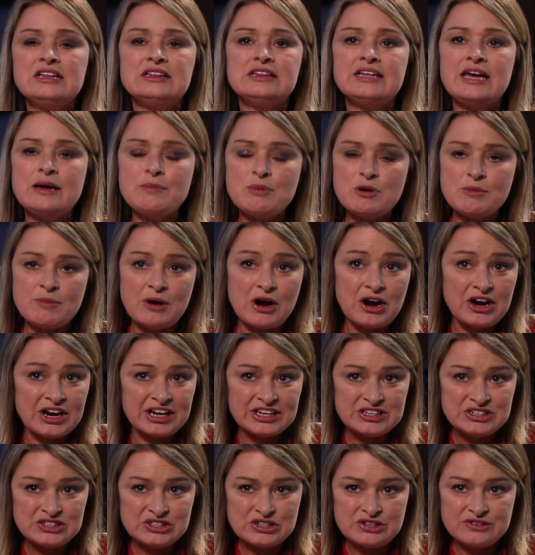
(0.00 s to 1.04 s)
labor
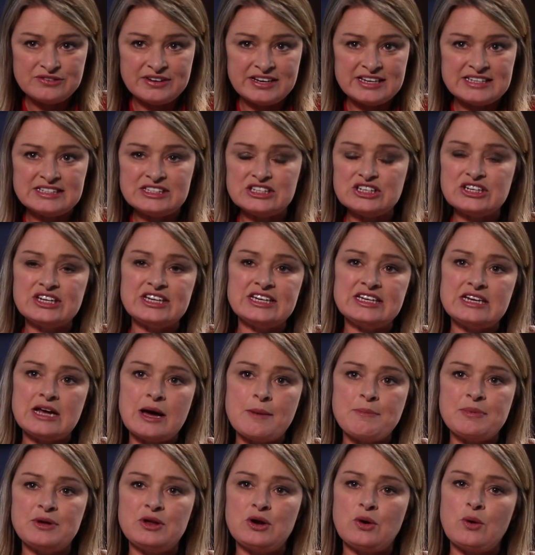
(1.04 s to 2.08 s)
market surveys looking
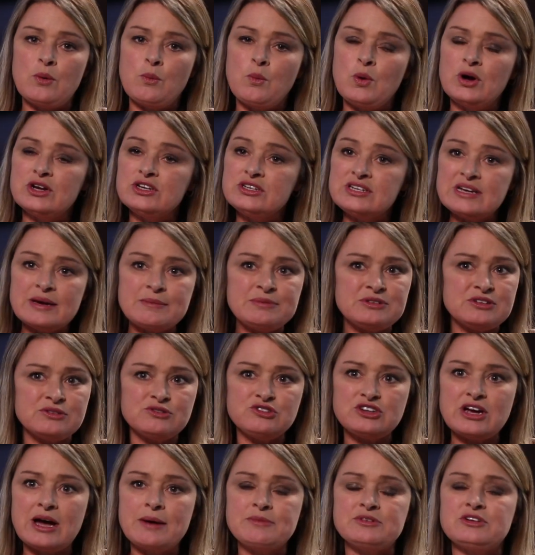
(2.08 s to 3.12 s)
up you know what types
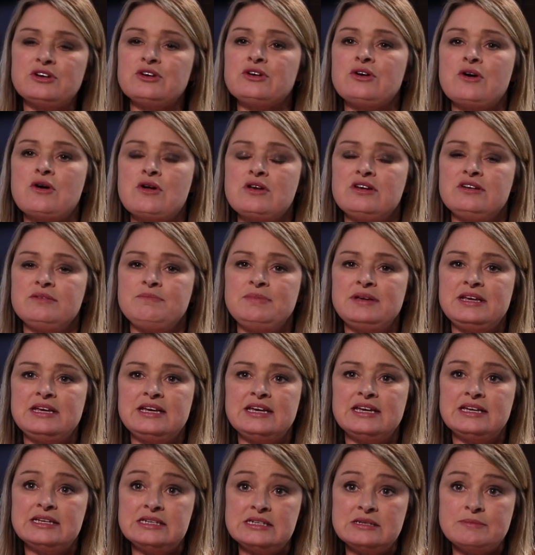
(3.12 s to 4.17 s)
of jobs are going to
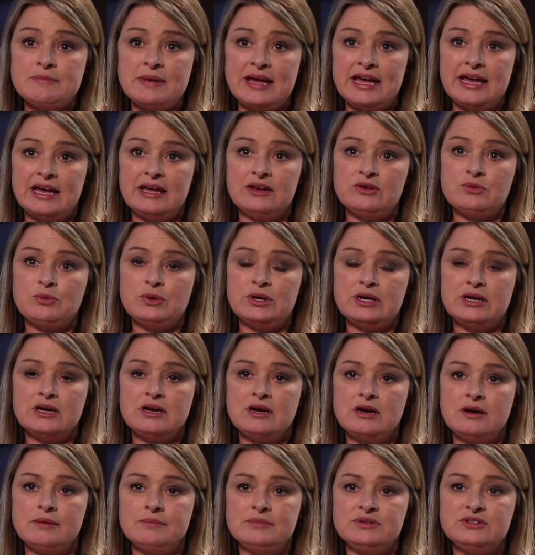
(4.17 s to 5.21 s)
be in demand when it
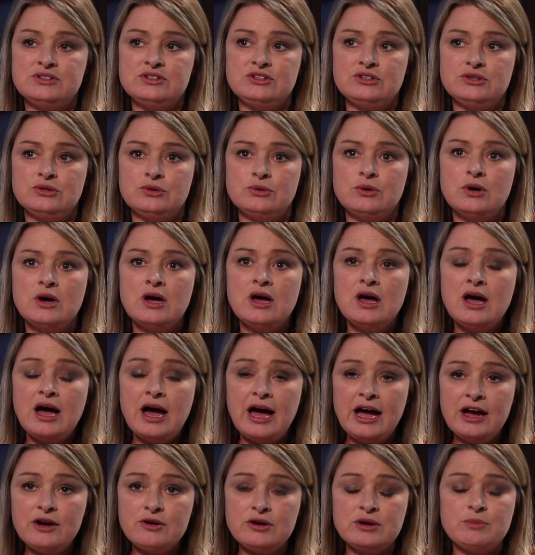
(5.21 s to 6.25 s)
comes to
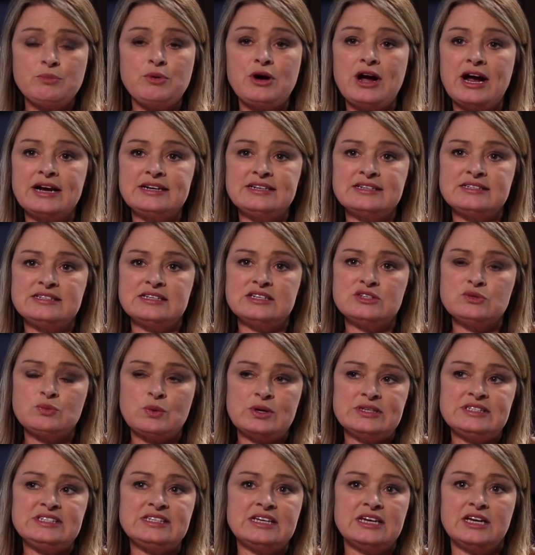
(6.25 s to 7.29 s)
hiring practices
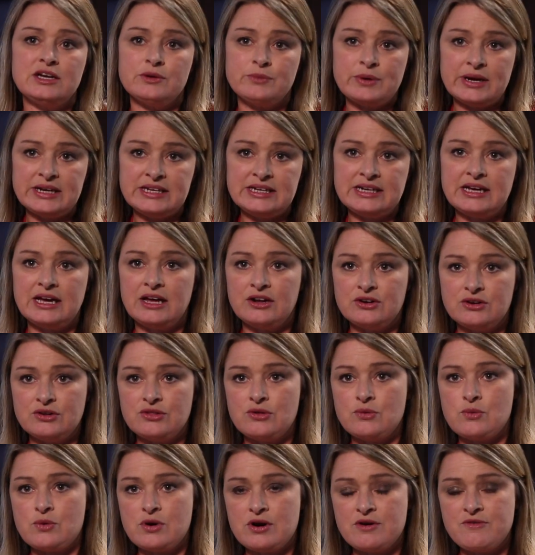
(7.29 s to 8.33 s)
once they get ready to enter
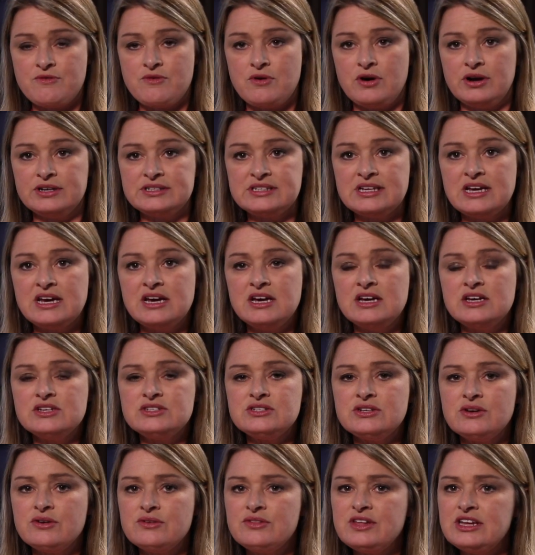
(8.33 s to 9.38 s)
the workforce
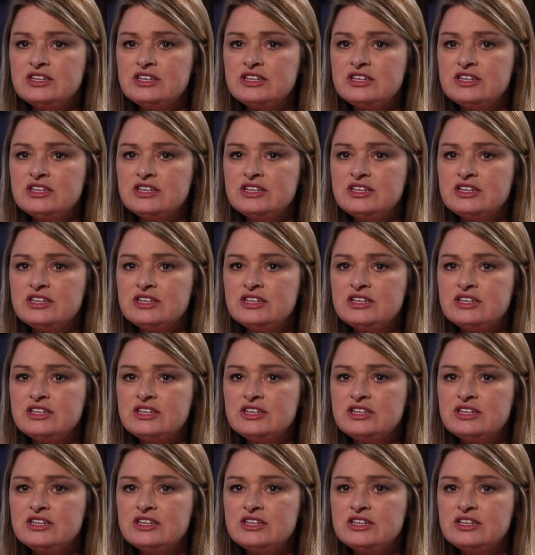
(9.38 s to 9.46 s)
so